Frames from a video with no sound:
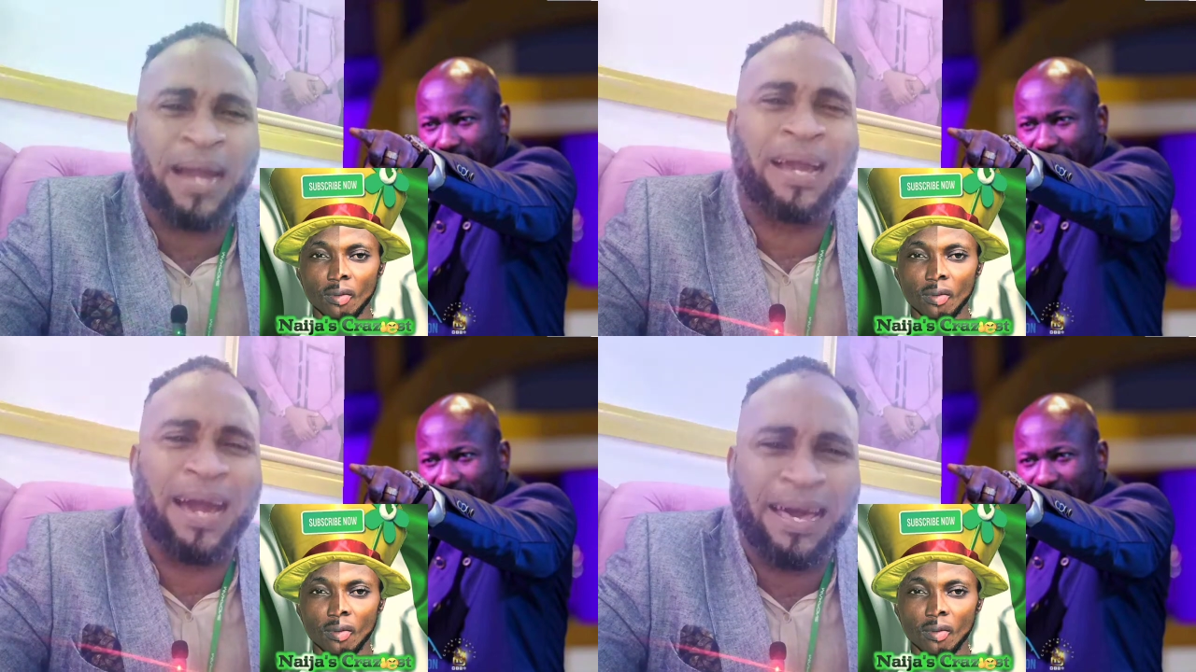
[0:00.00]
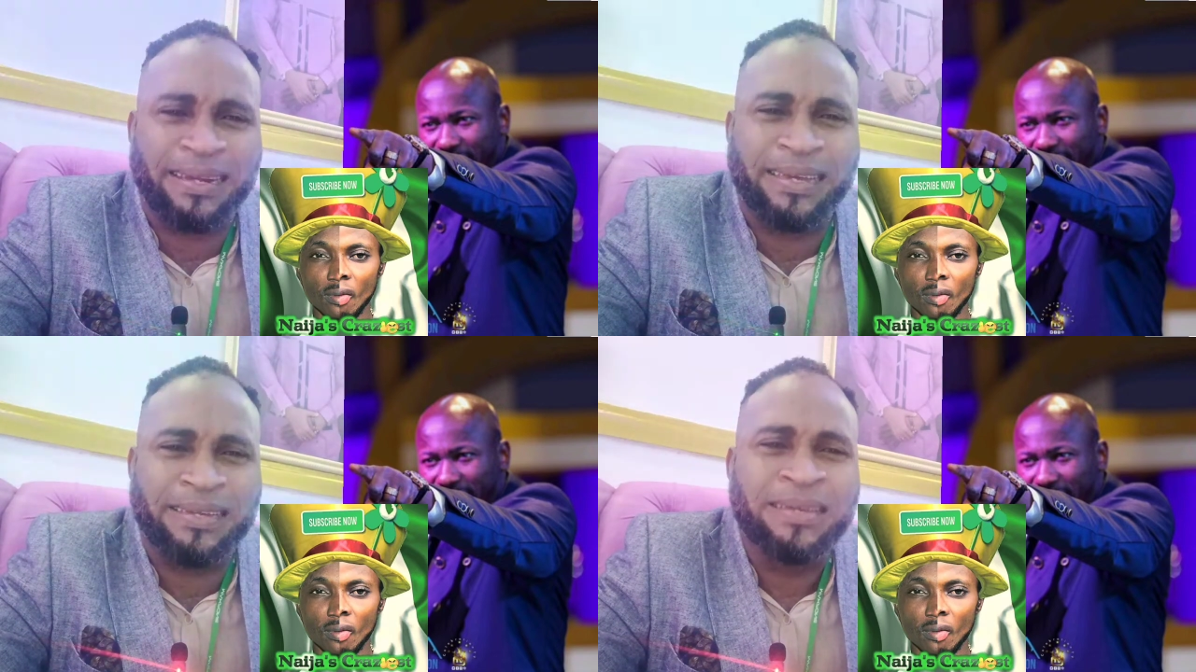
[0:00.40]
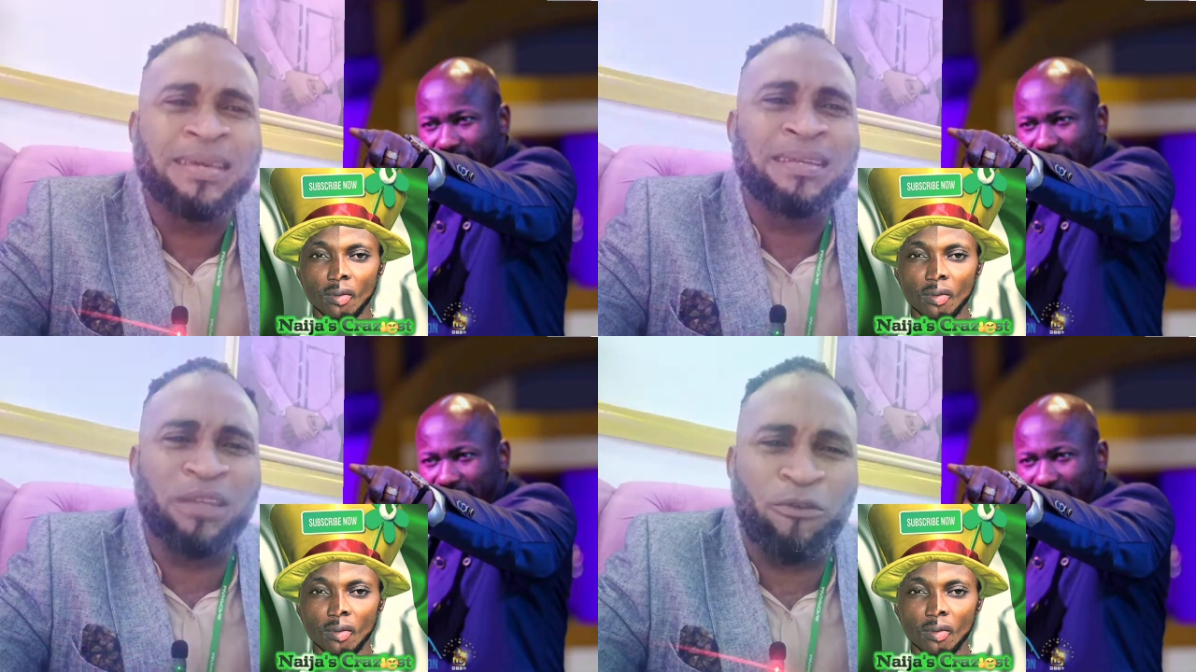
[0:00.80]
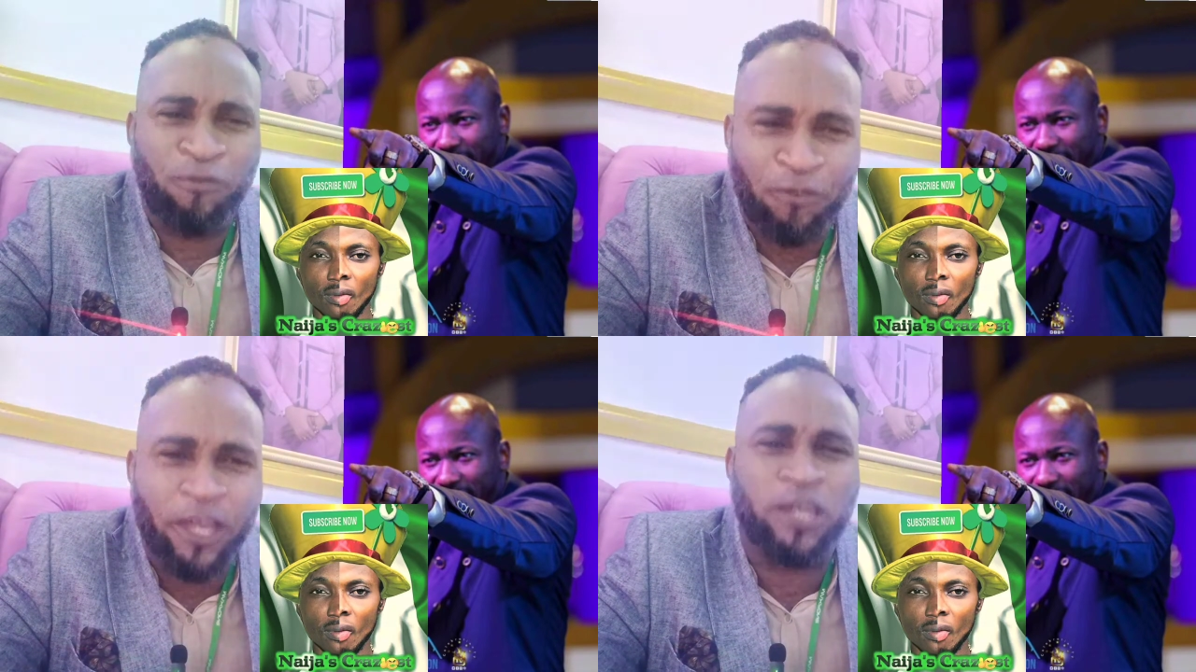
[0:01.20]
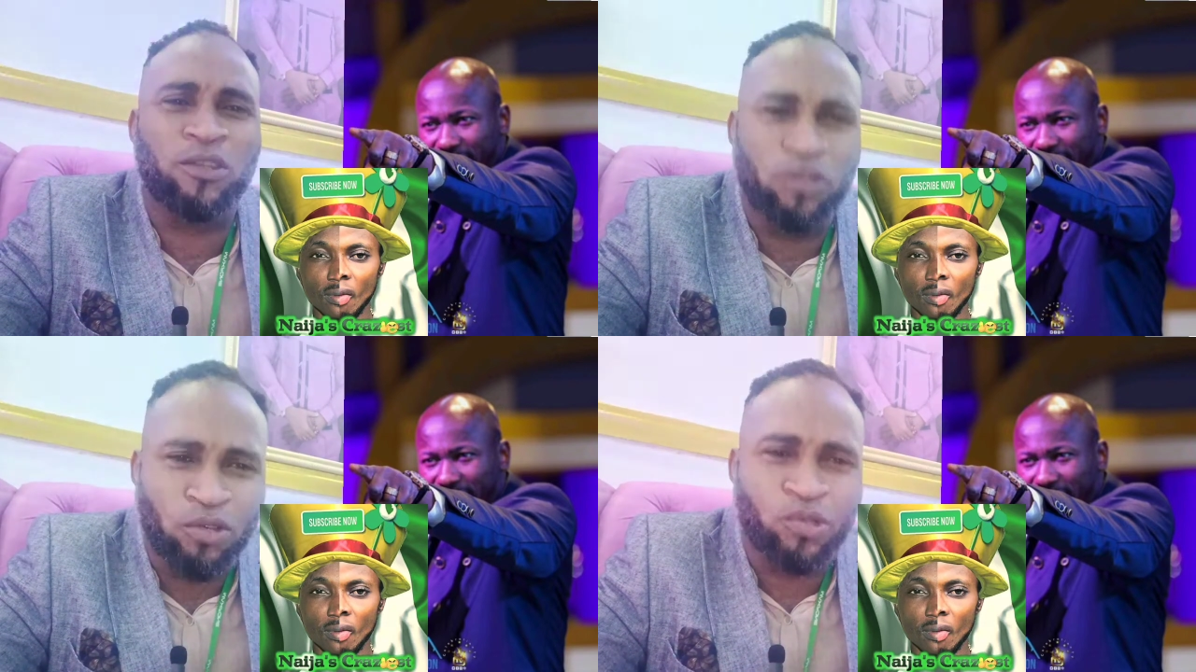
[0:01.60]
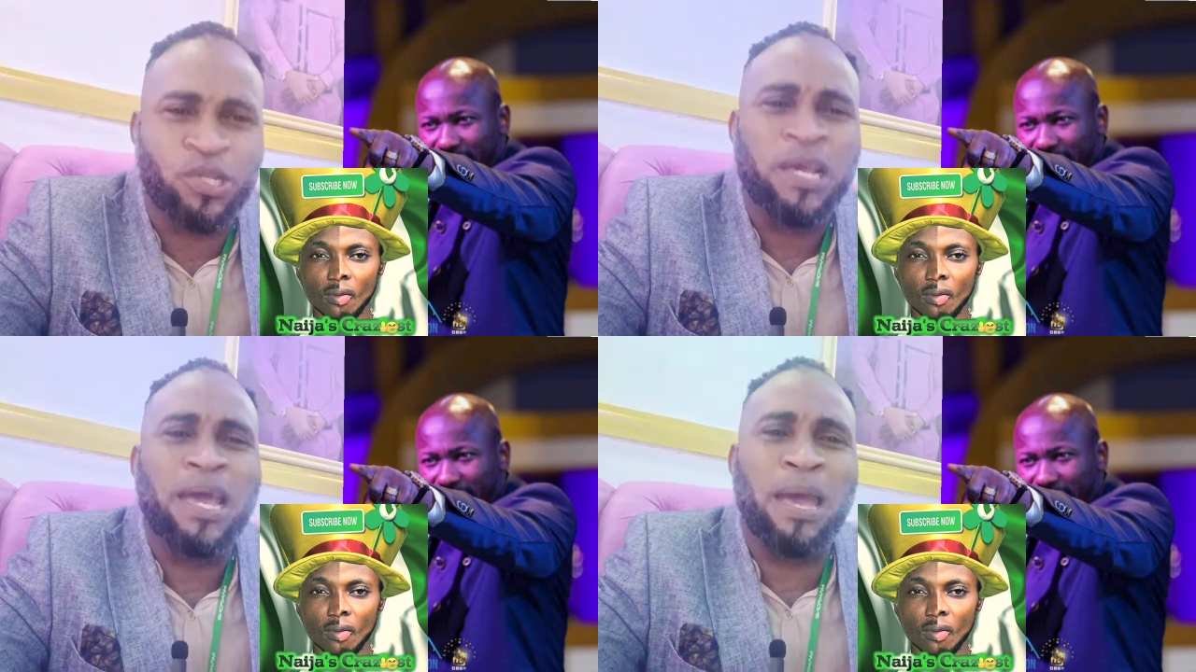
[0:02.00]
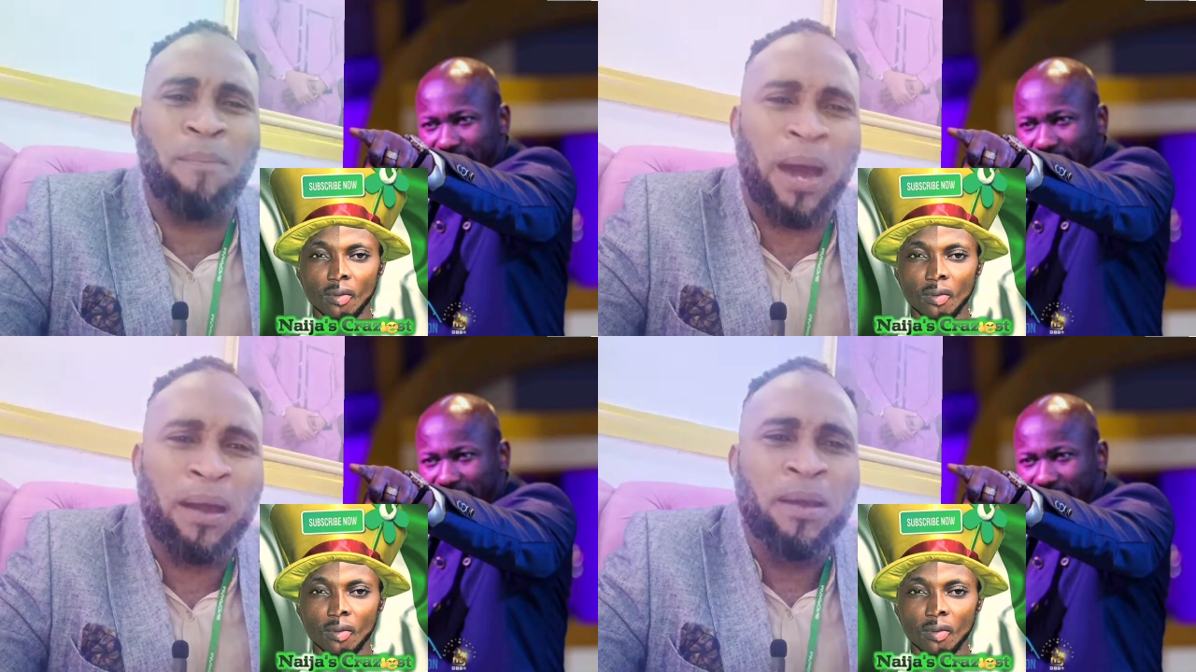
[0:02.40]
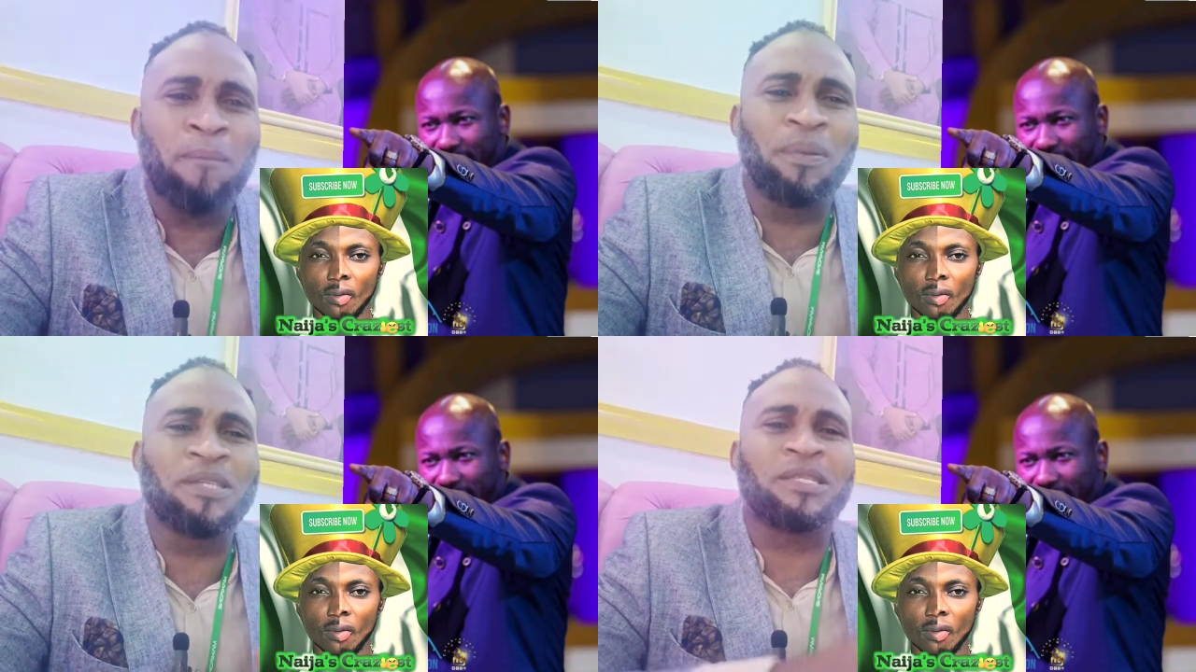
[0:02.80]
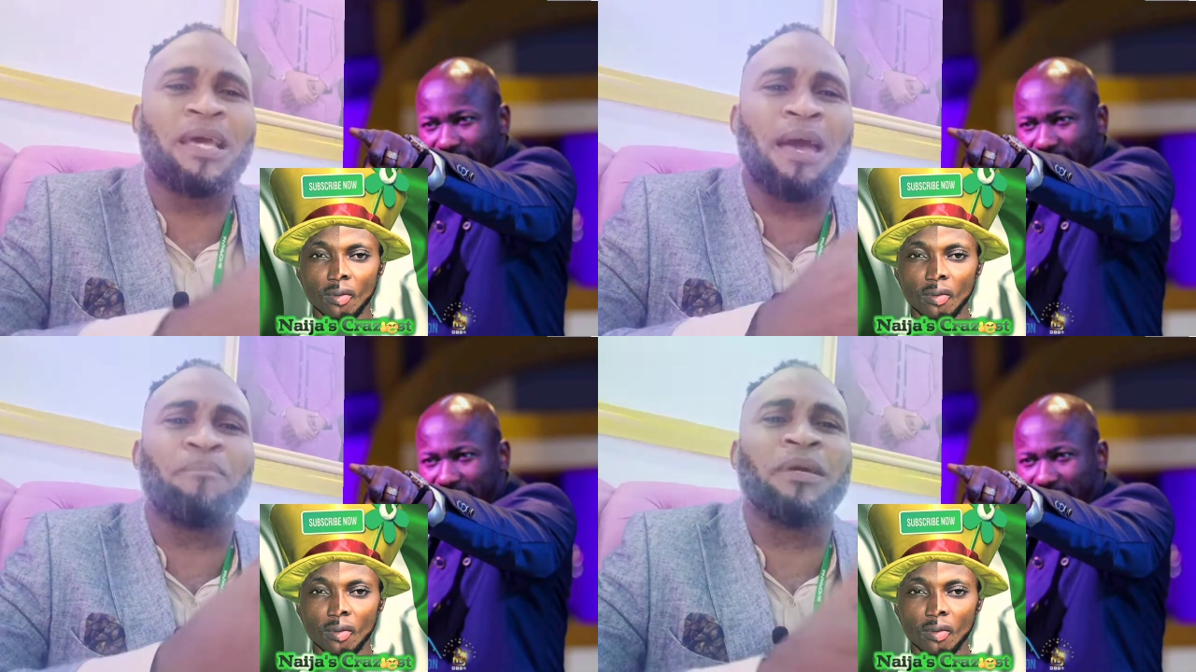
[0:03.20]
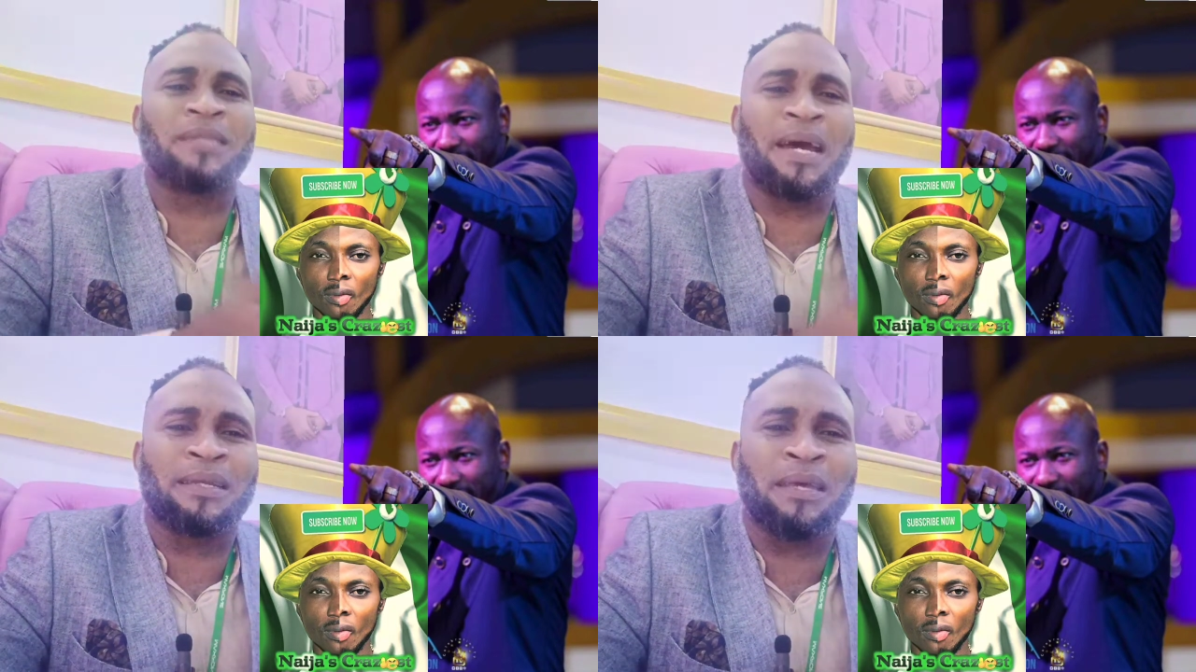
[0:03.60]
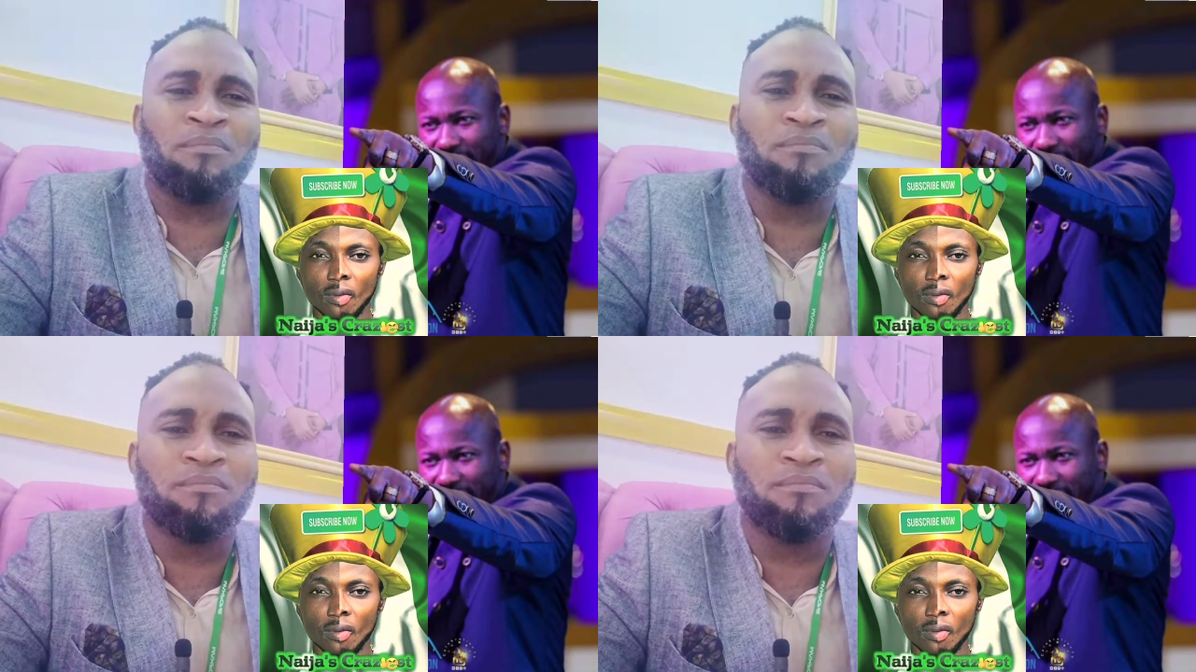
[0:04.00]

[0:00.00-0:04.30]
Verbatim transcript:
Speaker 1: are carrying the fake news about. Please help me tag them.